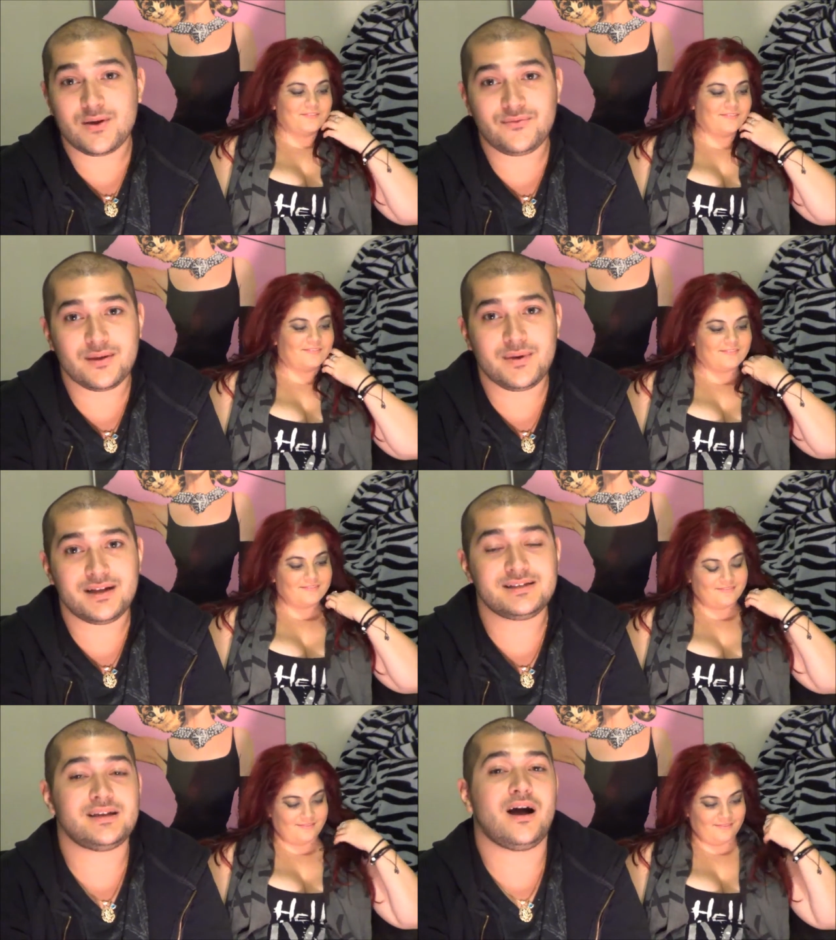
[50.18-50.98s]
Speaker 1: off
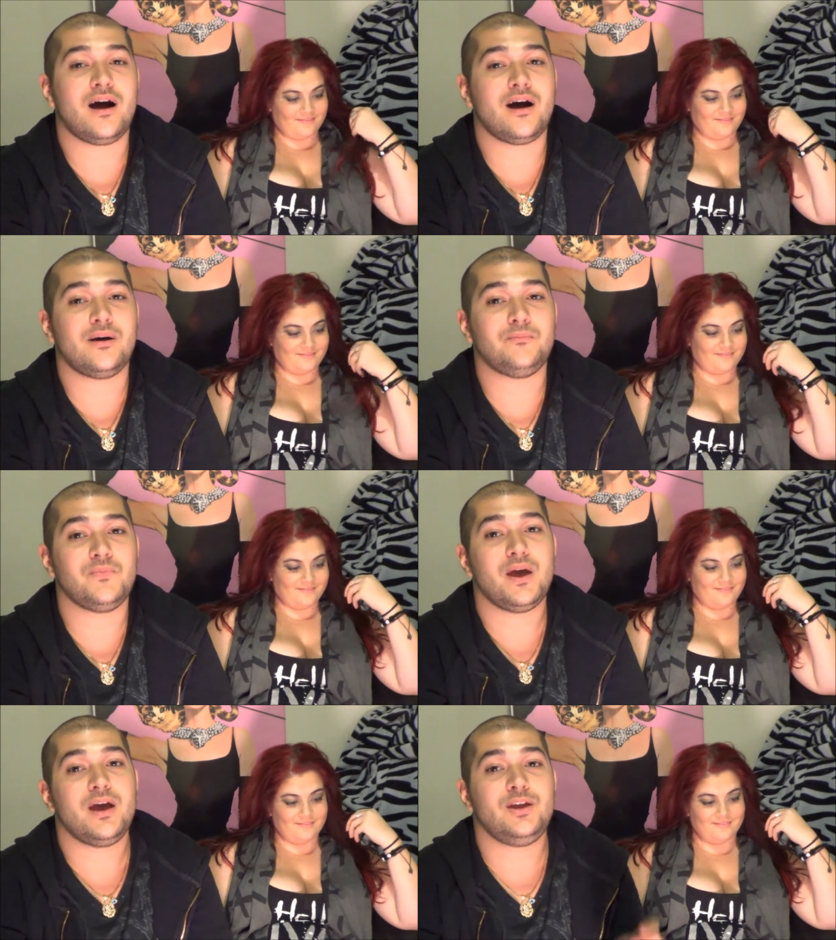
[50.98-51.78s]
limits. Um,
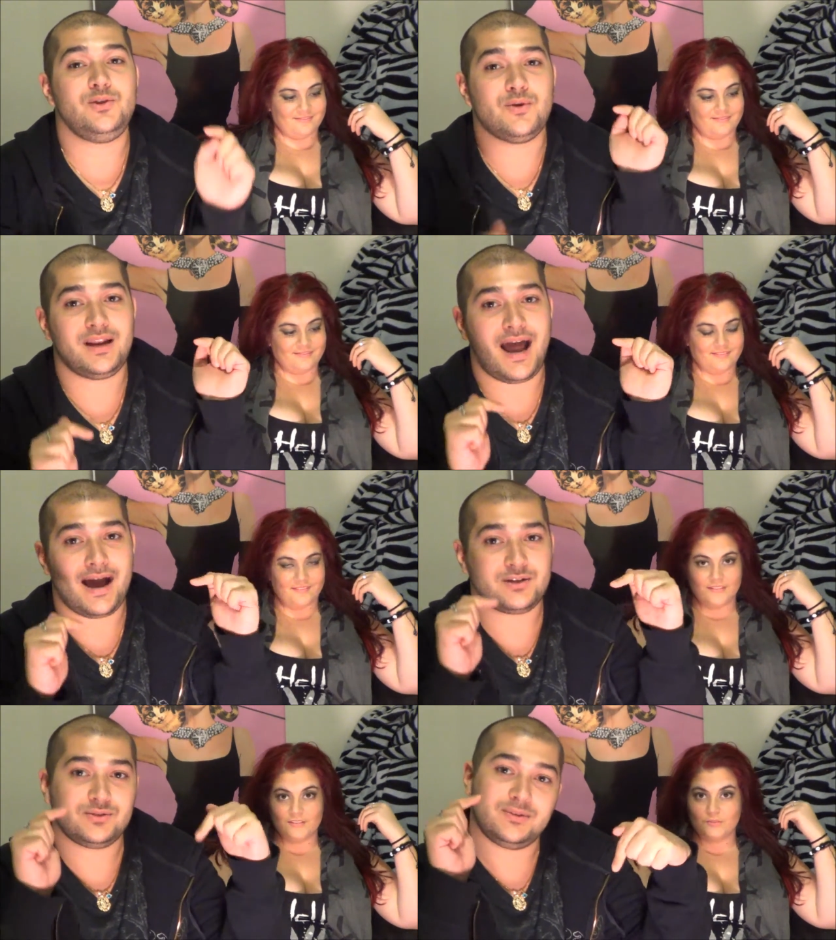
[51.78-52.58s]
you can
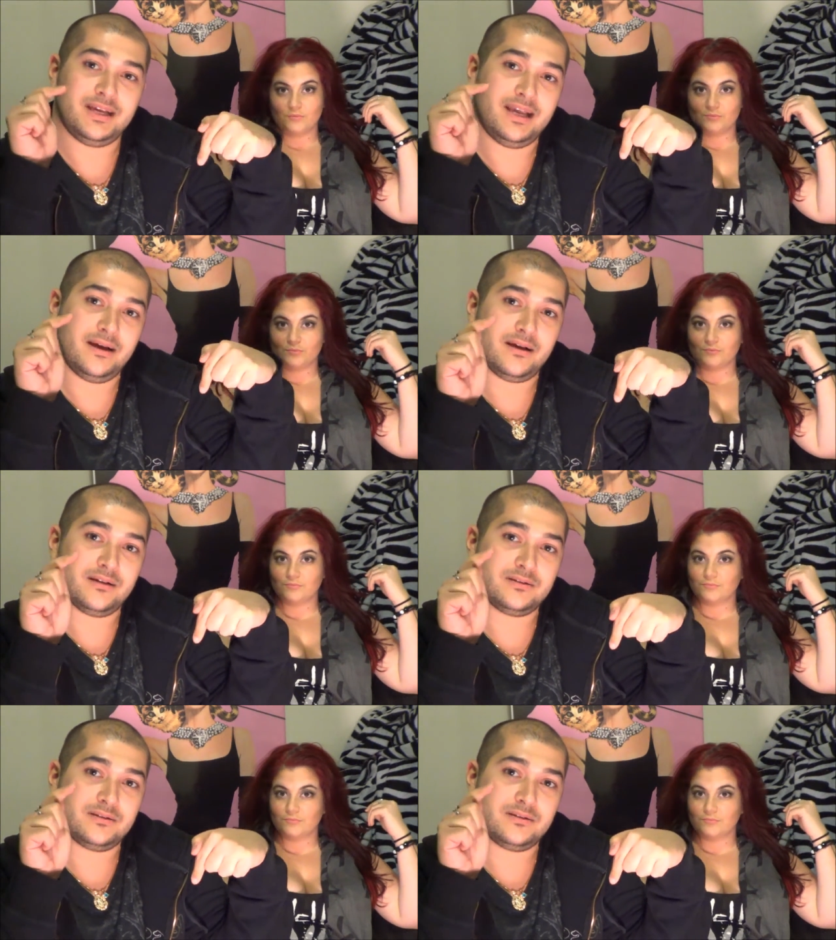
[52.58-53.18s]
actually